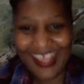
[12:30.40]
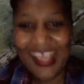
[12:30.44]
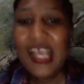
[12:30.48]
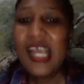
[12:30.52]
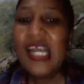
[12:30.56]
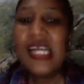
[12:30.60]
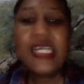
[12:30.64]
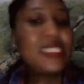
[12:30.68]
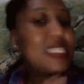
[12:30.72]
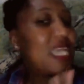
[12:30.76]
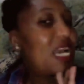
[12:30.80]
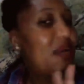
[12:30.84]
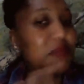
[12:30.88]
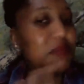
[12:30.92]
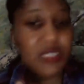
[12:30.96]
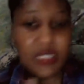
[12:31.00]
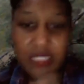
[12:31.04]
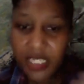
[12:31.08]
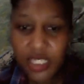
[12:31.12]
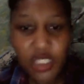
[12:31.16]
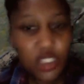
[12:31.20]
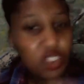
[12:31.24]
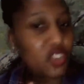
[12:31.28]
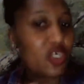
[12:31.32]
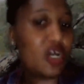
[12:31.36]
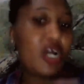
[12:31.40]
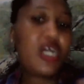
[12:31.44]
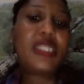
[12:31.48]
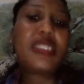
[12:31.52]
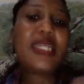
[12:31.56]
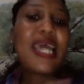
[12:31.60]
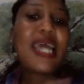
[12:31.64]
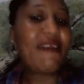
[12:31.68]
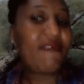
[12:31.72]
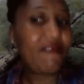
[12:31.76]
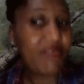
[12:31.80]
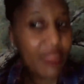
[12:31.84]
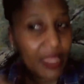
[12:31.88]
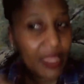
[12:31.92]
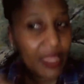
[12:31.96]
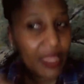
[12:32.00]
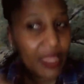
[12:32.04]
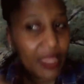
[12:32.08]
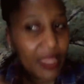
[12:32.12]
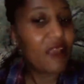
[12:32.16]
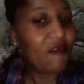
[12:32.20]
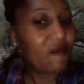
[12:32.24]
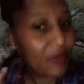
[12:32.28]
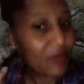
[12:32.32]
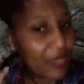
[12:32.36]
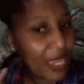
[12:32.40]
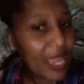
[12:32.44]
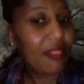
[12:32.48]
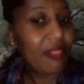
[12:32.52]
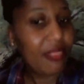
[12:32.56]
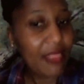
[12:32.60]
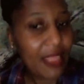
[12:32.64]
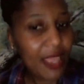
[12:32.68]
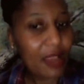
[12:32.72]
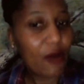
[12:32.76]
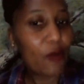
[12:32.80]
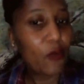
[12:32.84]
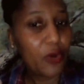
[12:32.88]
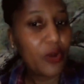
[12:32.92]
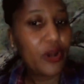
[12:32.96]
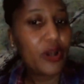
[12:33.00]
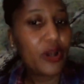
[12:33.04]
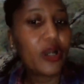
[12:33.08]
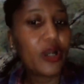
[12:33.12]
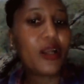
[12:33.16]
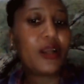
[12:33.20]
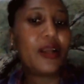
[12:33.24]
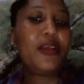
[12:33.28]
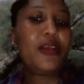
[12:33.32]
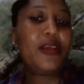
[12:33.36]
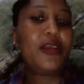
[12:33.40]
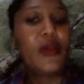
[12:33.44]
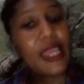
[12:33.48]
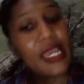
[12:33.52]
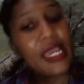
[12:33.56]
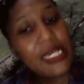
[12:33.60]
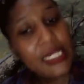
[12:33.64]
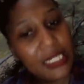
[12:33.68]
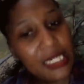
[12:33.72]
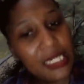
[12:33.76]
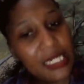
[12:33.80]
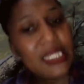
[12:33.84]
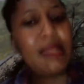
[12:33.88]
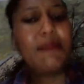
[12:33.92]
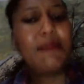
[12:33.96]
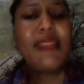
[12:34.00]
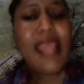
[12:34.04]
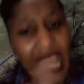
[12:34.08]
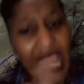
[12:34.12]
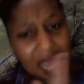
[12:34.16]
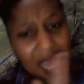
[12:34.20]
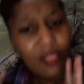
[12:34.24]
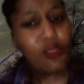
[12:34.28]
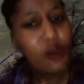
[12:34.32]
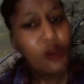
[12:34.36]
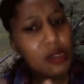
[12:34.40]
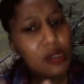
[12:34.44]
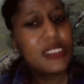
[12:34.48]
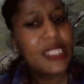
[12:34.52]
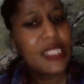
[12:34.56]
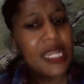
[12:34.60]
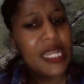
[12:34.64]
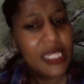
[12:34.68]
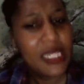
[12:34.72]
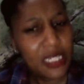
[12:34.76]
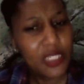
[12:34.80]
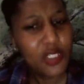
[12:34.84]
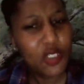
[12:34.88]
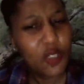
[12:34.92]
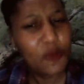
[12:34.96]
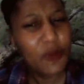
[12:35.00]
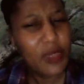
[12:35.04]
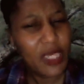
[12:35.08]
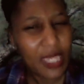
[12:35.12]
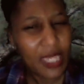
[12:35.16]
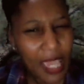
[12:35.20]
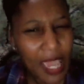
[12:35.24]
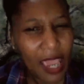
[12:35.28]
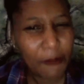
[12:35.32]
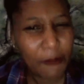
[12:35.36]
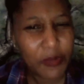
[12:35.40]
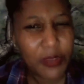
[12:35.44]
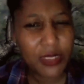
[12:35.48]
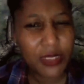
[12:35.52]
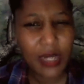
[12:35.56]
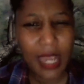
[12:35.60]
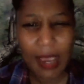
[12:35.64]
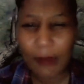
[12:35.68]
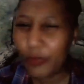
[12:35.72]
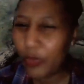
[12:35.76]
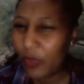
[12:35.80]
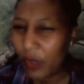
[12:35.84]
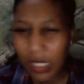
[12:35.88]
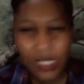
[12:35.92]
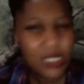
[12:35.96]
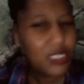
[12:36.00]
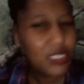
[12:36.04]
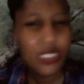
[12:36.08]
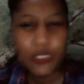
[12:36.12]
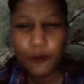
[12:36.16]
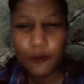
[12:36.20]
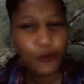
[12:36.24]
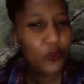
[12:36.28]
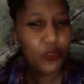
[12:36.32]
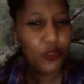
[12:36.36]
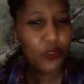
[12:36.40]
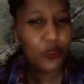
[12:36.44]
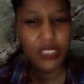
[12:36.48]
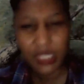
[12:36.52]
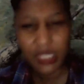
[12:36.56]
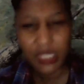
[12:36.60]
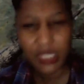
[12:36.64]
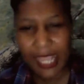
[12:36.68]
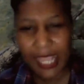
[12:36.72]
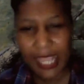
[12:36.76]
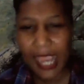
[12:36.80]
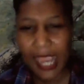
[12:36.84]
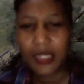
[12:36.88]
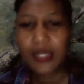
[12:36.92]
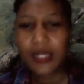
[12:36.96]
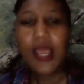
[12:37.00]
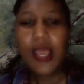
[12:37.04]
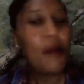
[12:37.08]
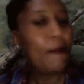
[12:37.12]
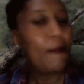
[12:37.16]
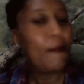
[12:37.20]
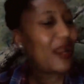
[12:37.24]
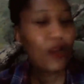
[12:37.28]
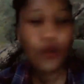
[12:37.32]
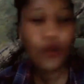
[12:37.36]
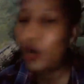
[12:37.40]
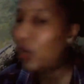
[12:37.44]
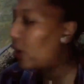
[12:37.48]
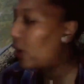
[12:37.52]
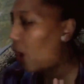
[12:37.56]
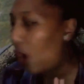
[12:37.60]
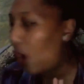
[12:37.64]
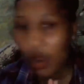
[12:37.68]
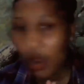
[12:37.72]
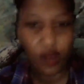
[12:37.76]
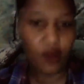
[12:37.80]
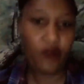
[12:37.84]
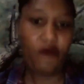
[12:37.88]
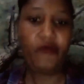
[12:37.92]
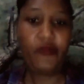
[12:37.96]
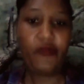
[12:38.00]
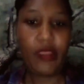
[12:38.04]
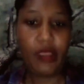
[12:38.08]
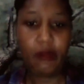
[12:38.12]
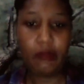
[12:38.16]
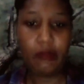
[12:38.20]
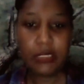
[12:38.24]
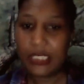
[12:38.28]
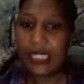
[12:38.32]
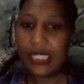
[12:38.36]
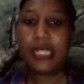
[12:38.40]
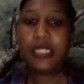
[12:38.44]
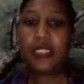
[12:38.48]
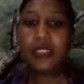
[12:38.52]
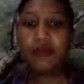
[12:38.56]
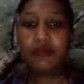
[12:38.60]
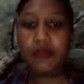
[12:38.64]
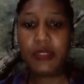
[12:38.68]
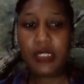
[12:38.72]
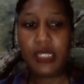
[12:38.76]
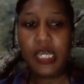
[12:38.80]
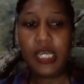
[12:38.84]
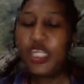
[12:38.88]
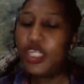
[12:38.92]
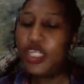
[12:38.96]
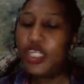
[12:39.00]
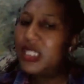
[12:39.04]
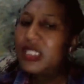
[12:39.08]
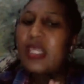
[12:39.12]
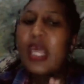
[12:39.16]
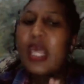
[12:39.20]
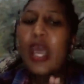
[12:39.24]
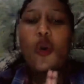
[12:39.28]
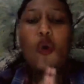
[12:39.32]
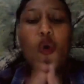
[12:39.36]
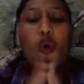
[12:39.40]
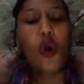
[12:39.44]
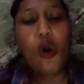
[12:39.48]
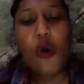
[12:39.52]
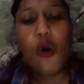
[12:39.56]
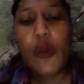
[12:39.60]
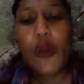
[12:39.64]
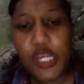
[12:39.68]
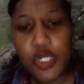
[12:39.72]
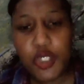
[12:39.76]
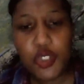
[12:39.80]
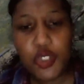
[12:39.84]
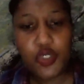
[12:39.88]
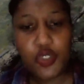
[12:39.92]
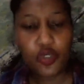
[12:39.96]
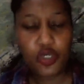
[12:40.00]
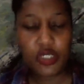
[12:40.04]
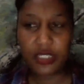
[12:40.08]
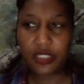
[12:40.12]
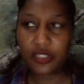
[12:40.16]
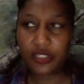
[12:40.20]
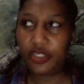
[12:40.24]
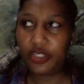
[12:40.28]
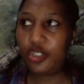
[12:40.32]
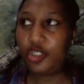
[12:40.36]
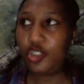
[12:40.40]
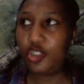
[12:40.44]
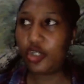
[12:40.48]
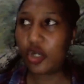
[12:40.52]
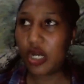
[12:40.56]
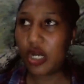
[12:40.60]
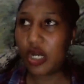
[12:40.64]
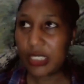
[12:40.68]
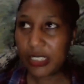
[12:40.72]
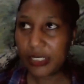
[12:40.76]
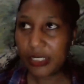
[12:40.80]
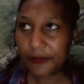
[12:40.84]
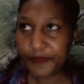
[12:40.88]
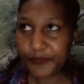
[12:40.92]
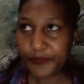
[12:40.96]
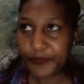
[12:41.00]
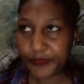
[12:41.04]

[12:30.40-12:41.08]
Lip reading: Some screenshots, I think, have done their work. You can delete them. There are those that need to be kept. I'm not disputing that, but not all of them, trust me. Just go into your screenshots.